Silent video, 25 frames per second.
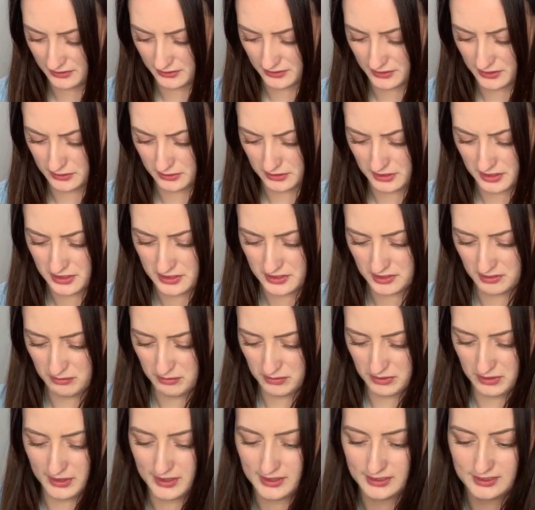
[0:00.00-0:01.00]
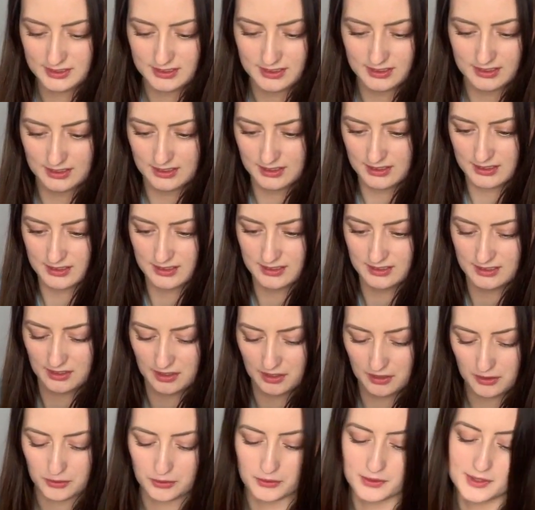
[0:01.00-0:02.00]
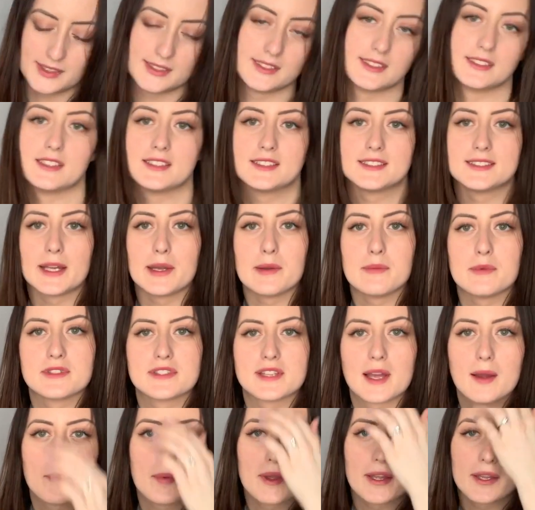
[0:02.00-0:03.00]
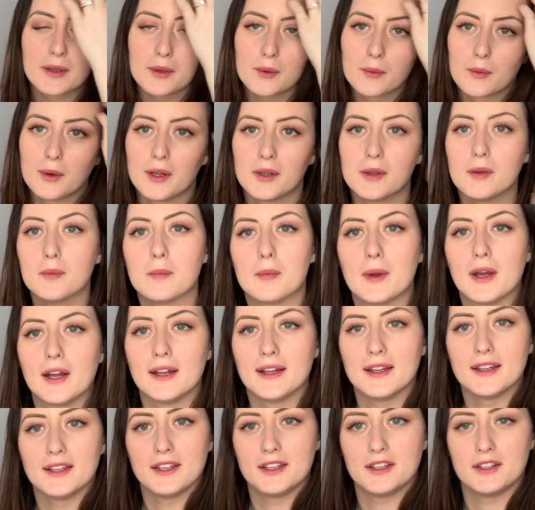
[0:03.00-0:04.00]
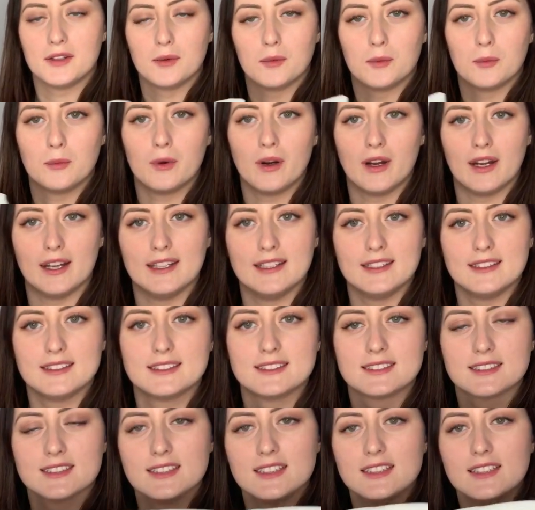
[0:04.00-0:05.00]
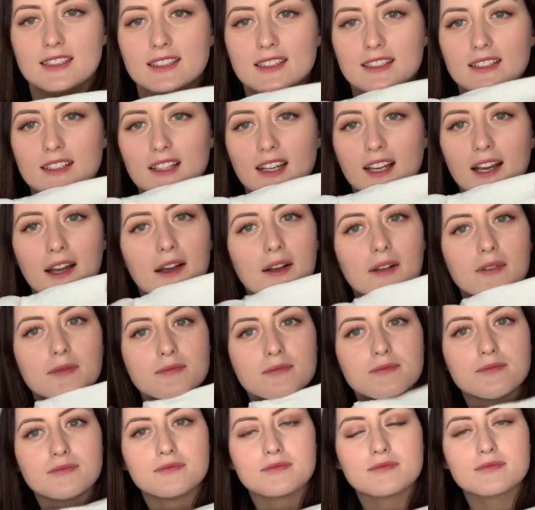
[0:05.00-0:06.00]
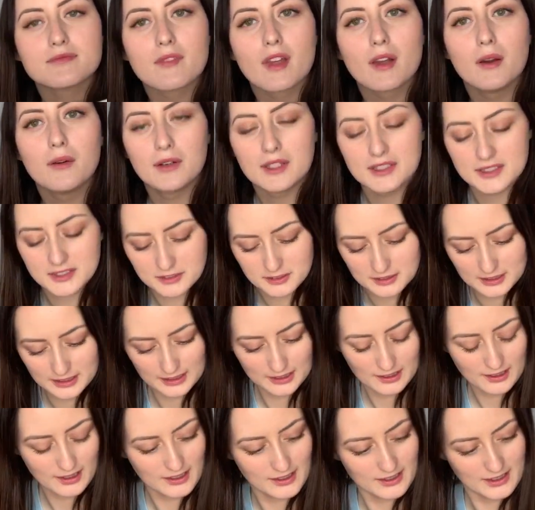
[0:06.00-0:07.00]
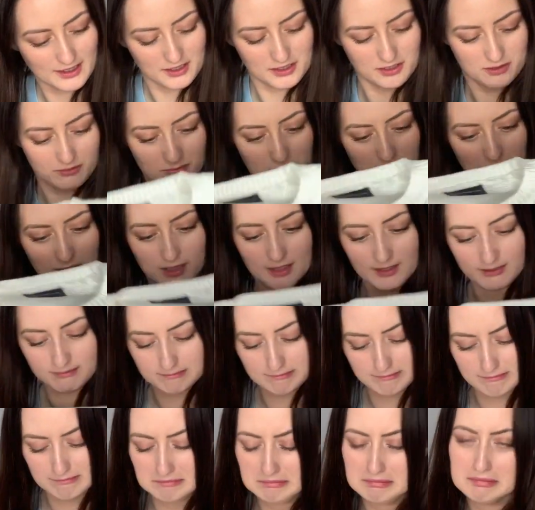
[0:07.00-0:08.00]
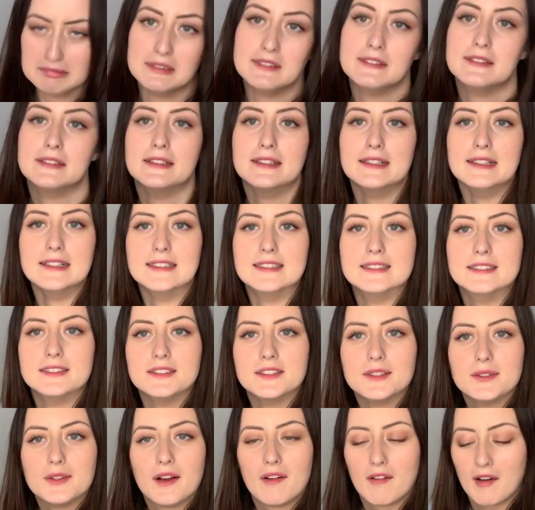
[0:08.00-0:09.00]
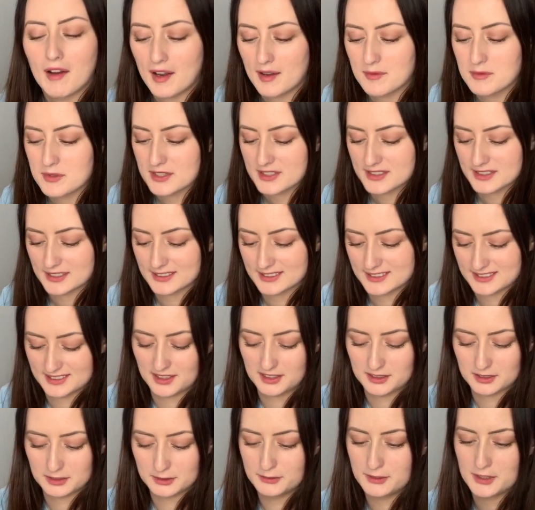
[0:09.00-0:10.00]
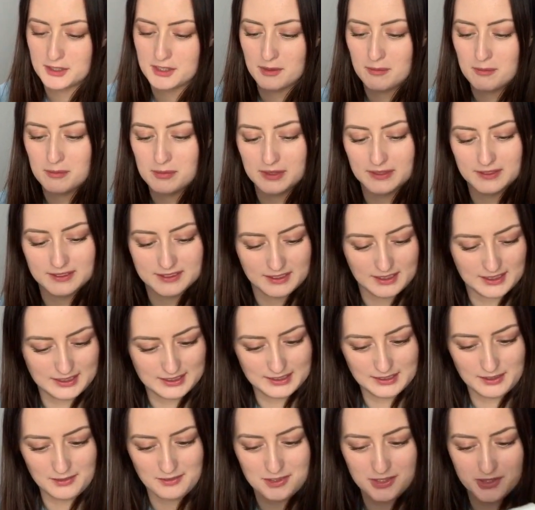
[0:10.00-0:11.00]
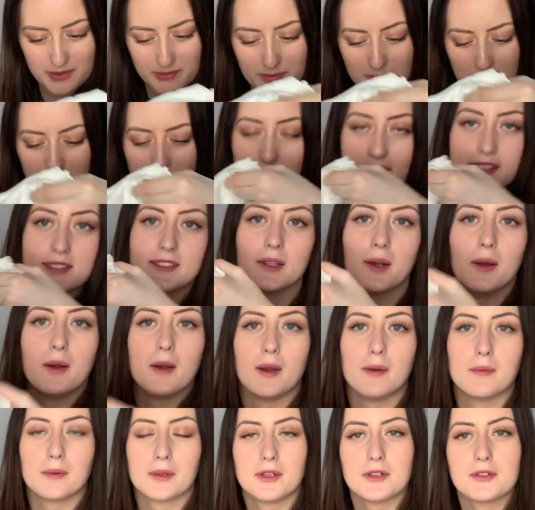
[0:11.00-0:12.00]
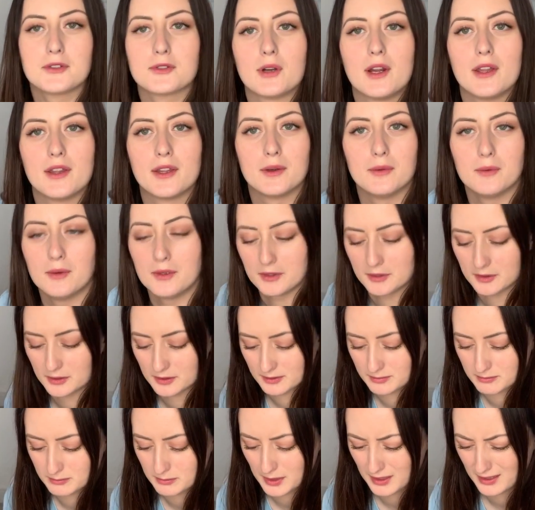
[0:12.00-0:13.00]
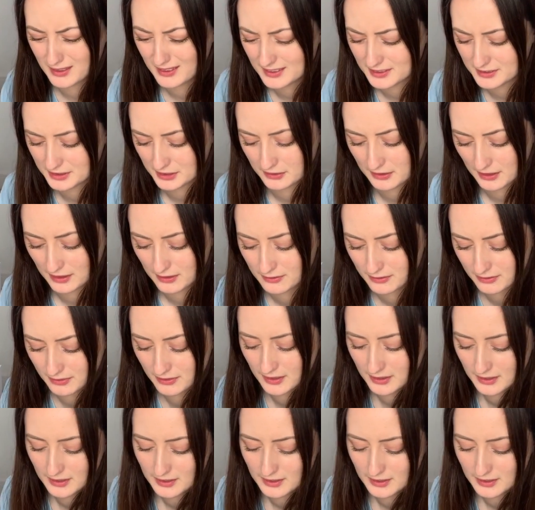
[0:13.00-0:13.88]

even know what this jumper is. Oh, this is the same as that pink one, but in white. Oh, I do really like that jumper. Oh, I'm just a sucker for jumpers. I love jumpers. I'm going to try that one on, but I do have